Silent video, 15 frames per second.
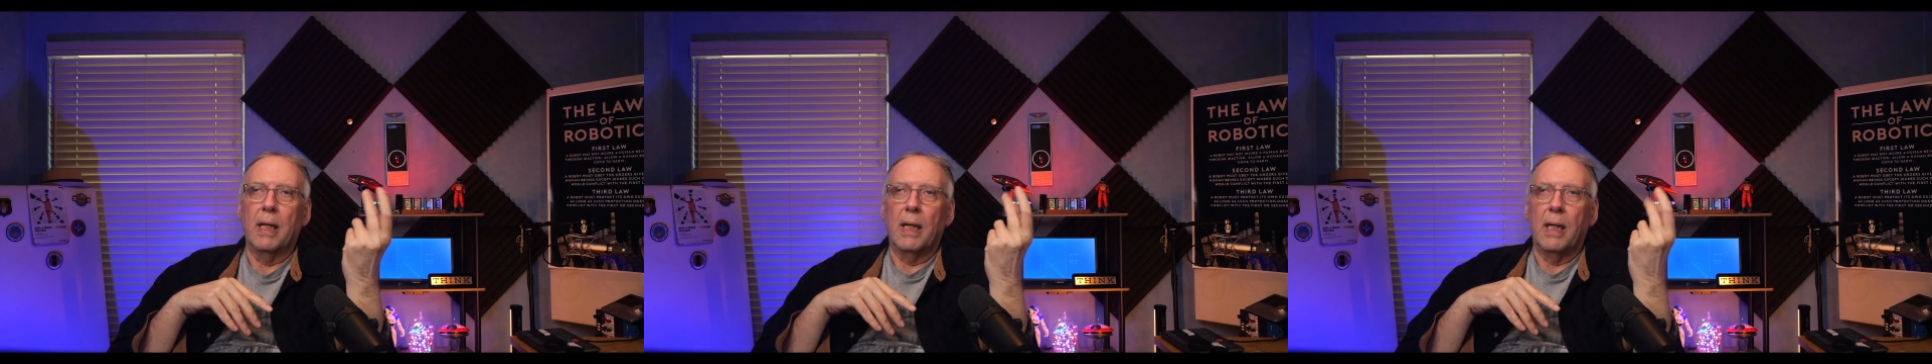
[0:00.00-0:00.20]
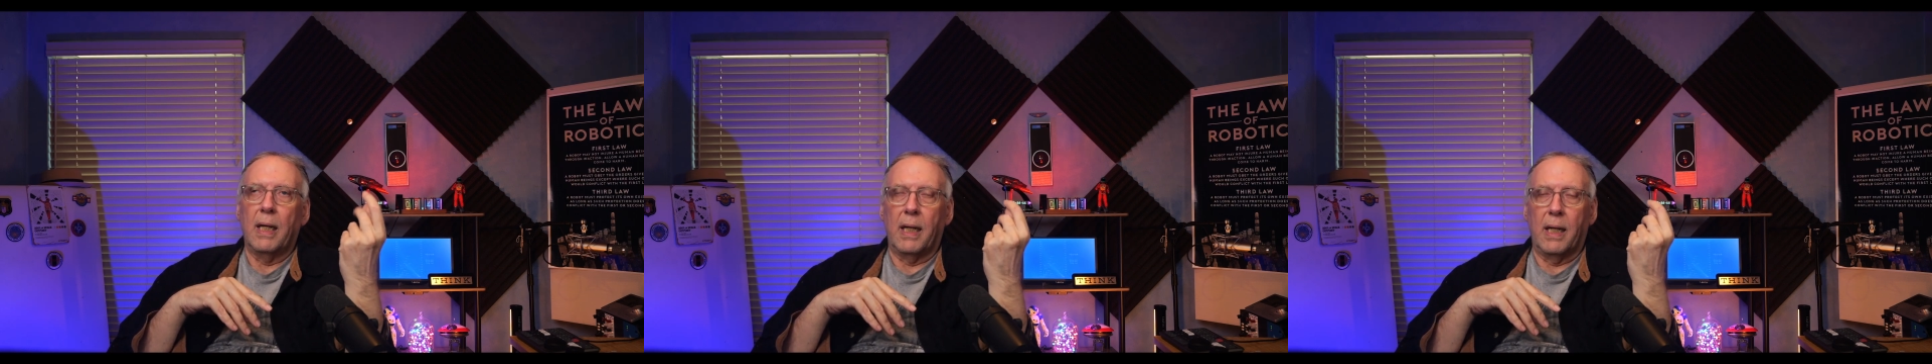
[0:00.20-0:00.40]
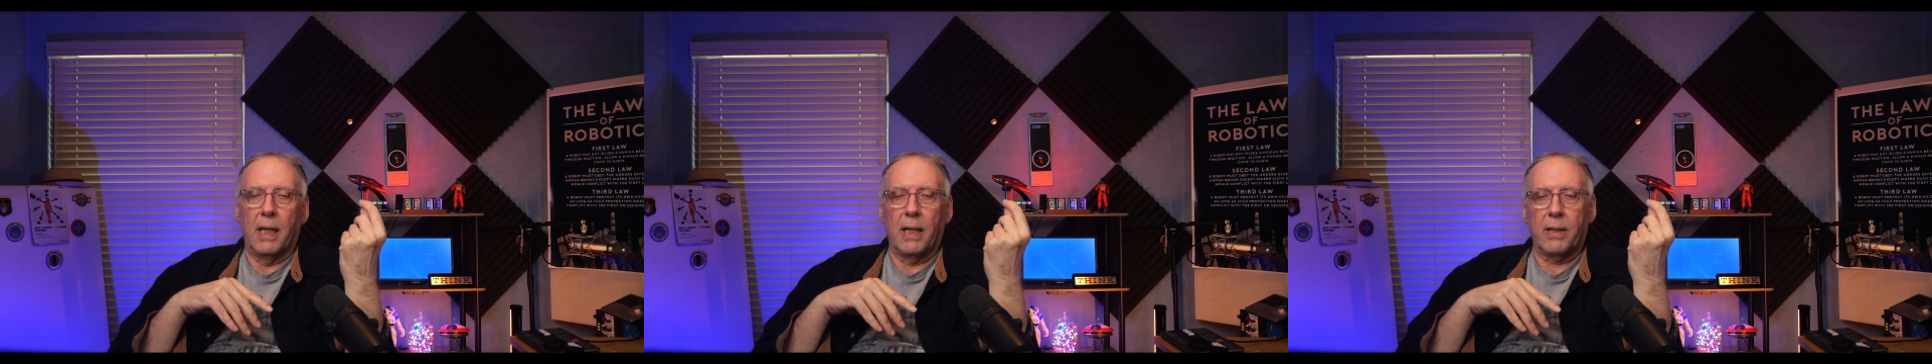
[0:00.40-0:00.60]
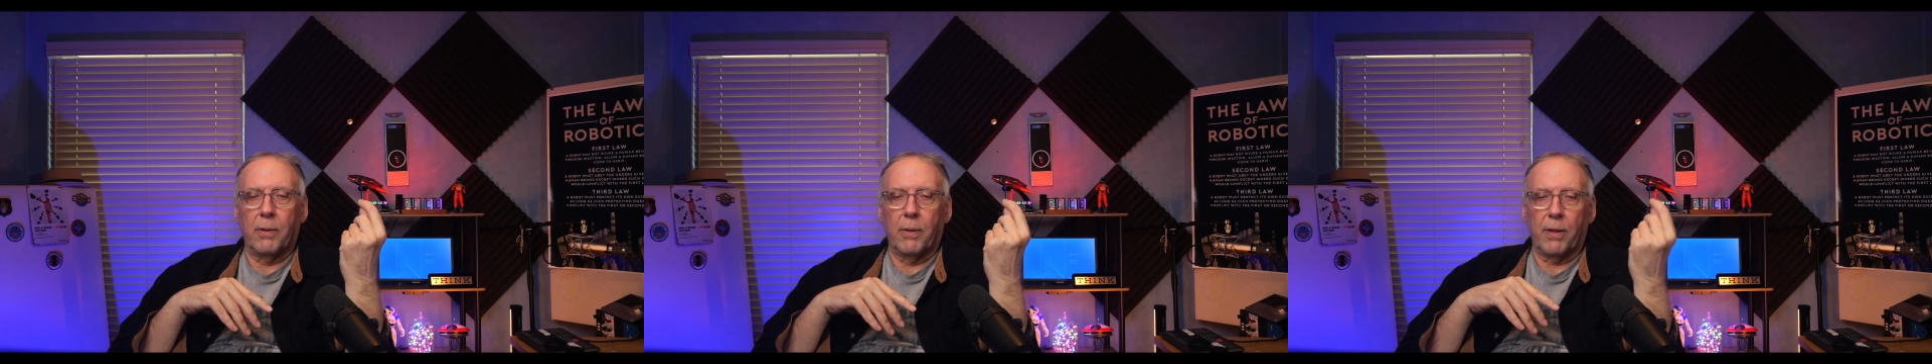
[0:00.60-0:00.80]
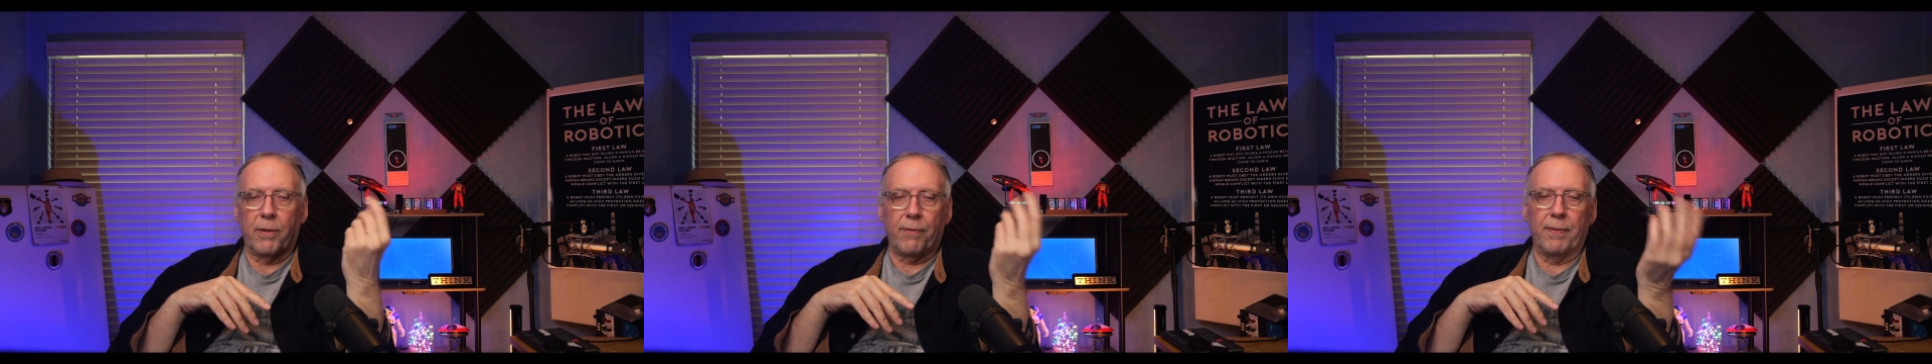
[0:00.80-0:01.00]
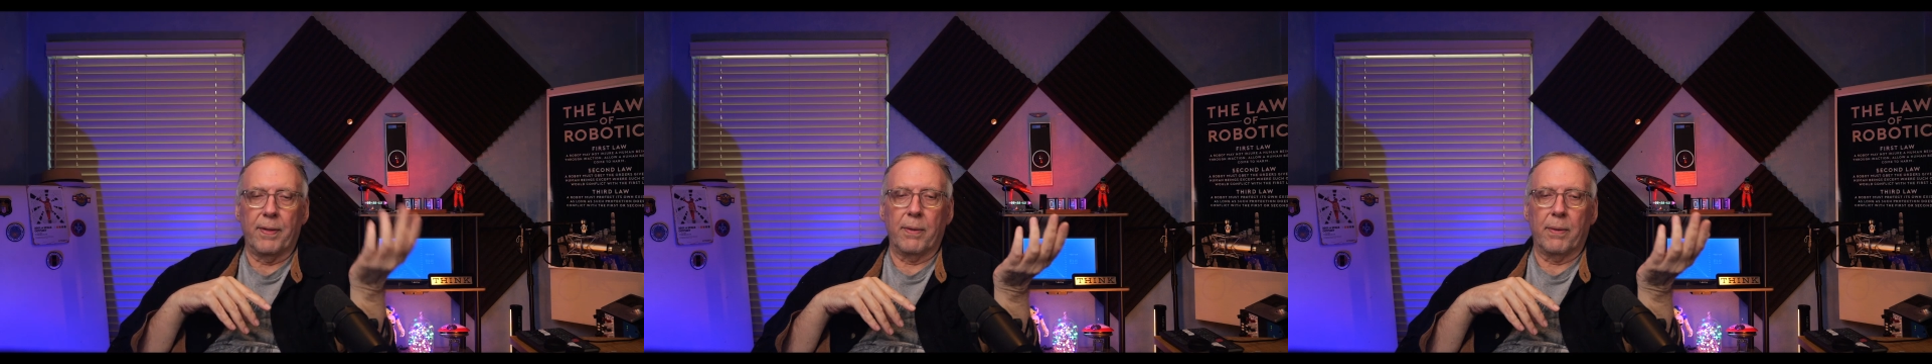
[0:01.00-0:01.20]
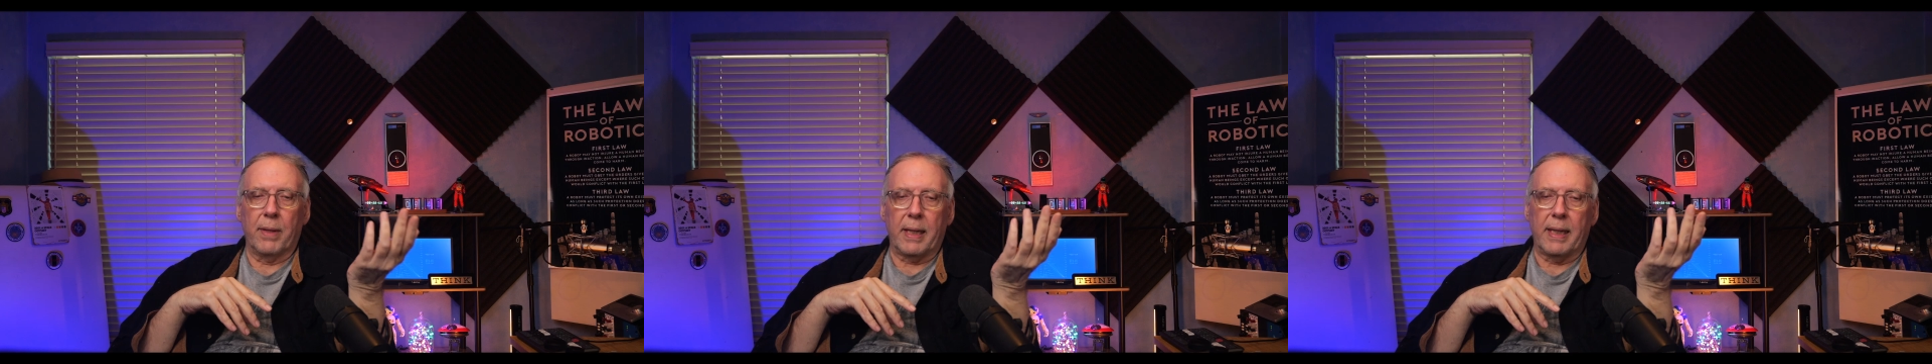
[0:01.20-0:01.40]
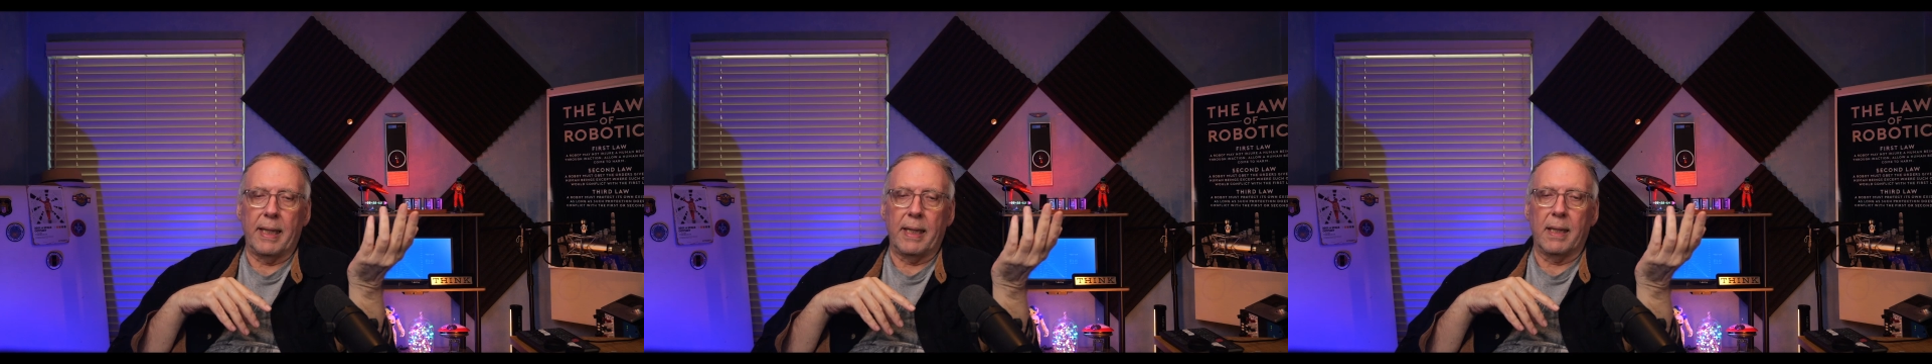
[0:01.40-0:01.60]
uh, of course,
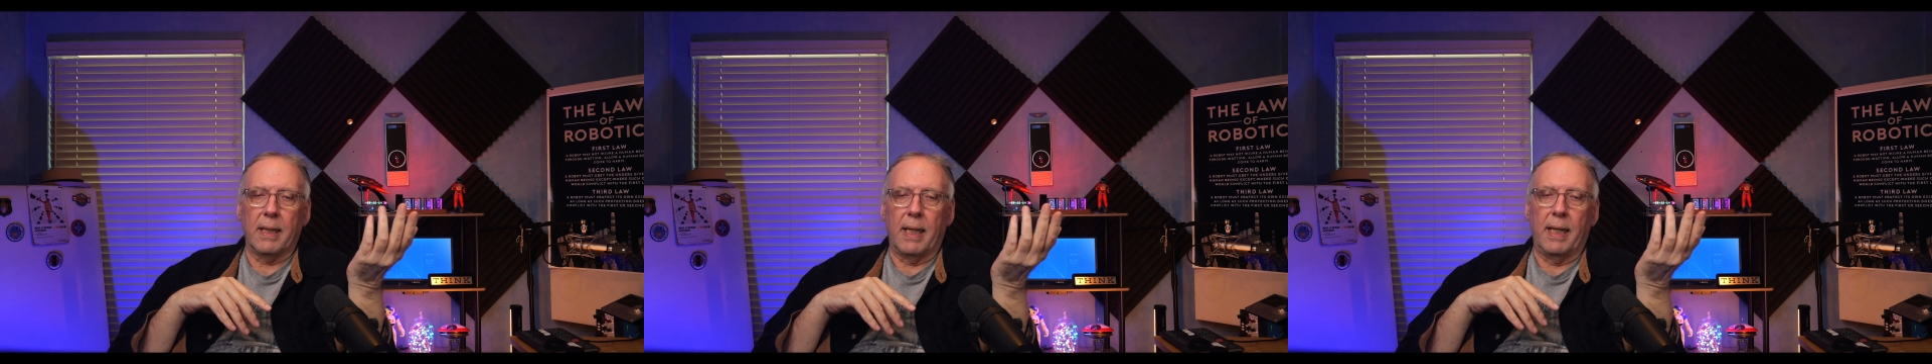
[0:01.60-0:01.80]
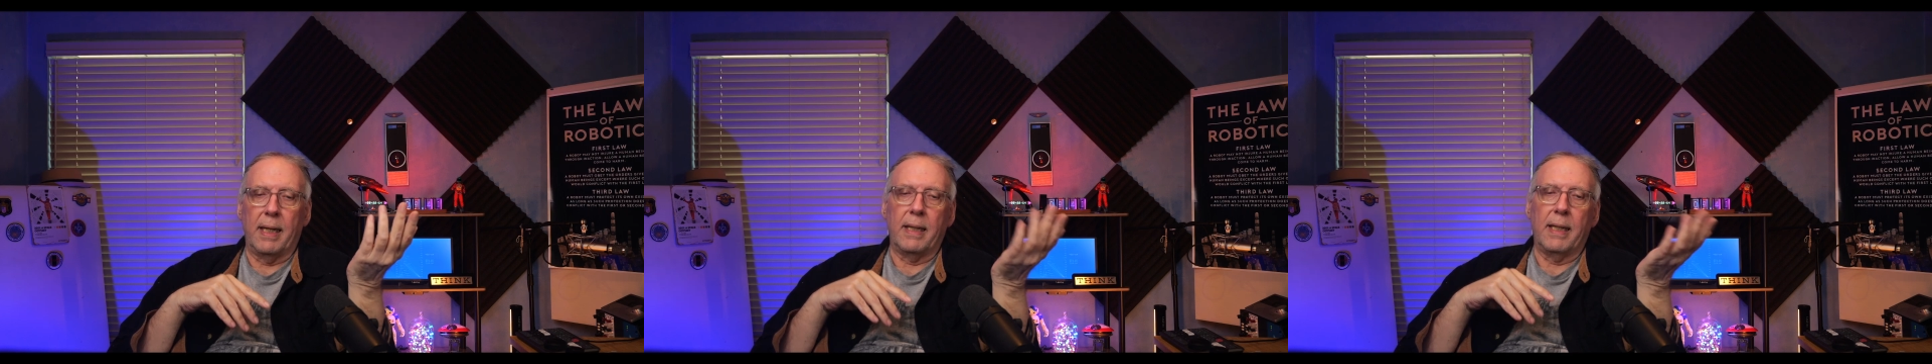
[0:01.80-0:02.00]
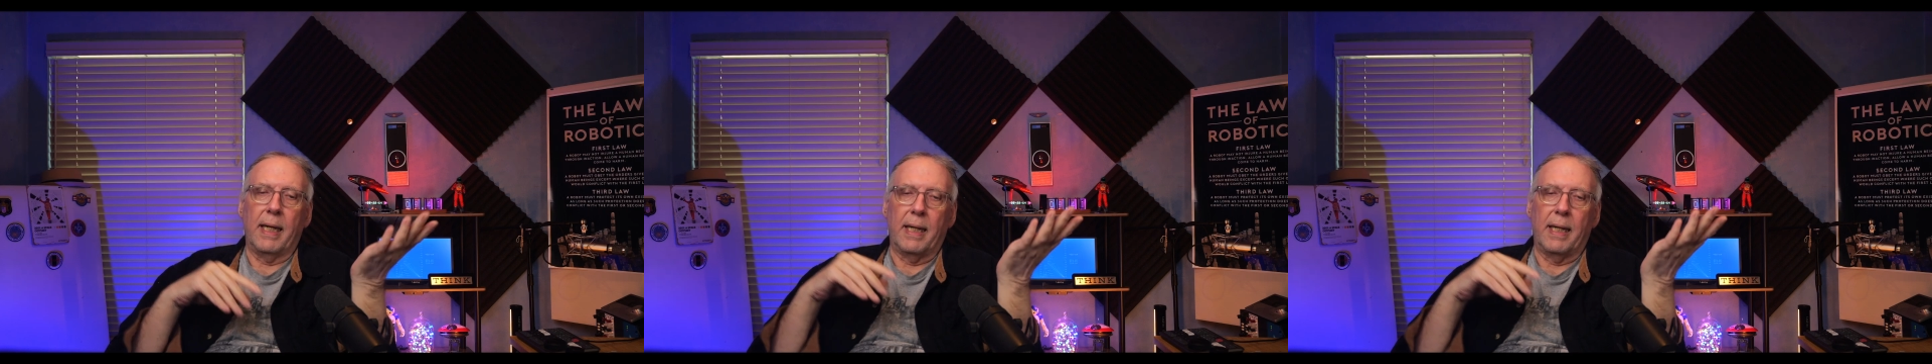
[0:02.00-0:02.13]
Fedora Kinolite